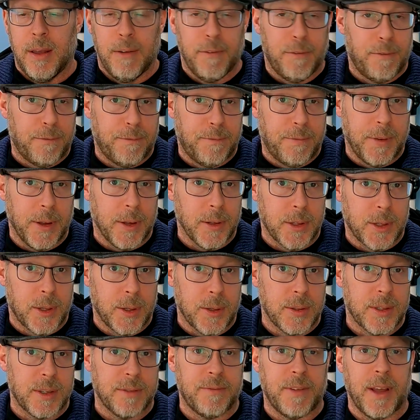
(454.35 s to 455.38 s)

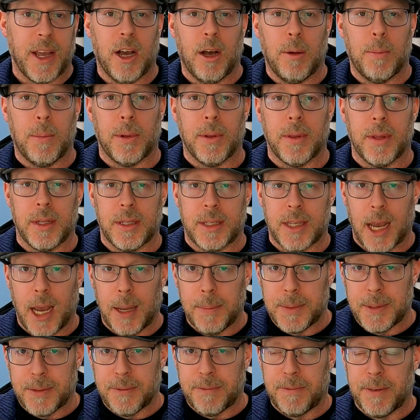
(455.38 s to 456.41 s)
filters available and the
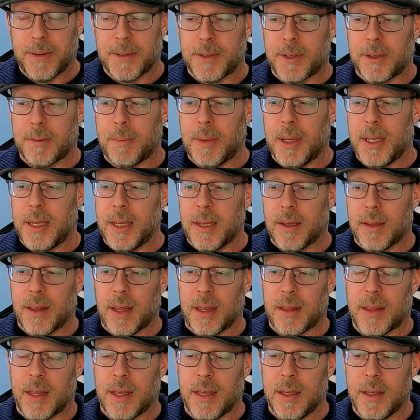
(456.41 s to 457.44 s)
types of filter media
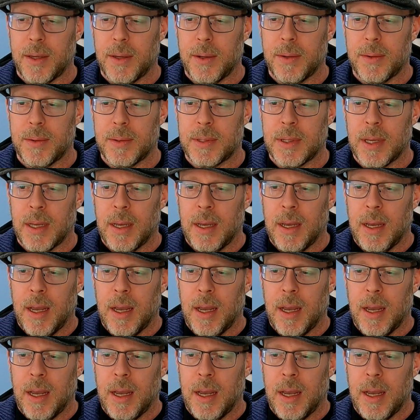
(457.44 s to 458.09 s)
that they use.